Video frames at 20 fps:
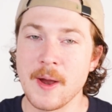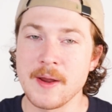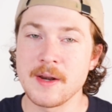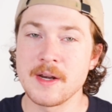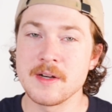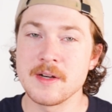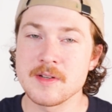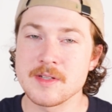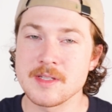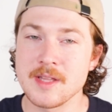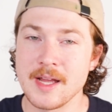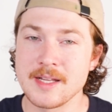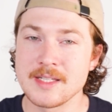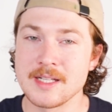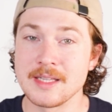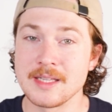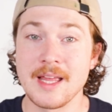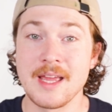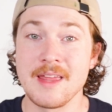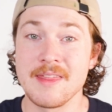predators like
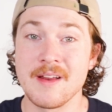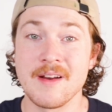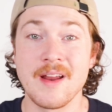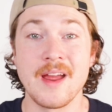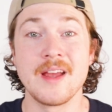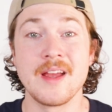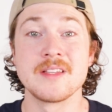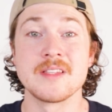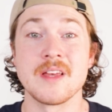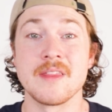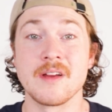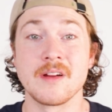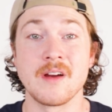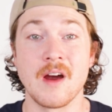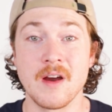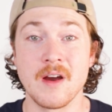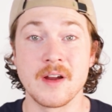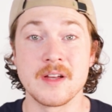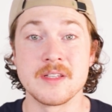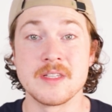to lay their eggs on the
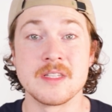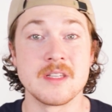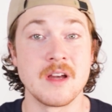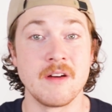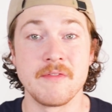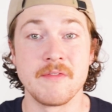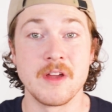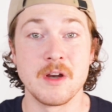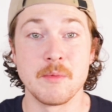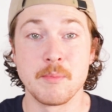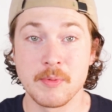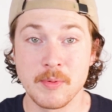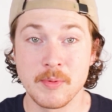carcasses of their